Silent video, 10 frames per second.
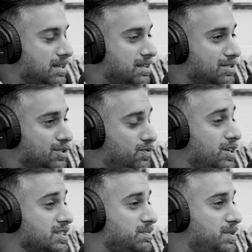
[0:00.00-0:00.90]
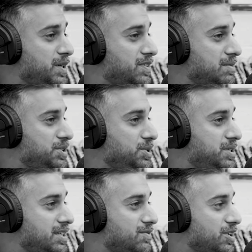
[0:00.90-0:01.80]
So for example, if I'm
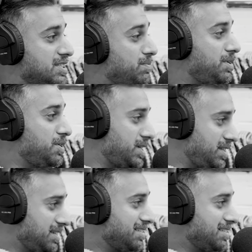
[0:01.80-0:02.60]
shooting, for example, your wedding,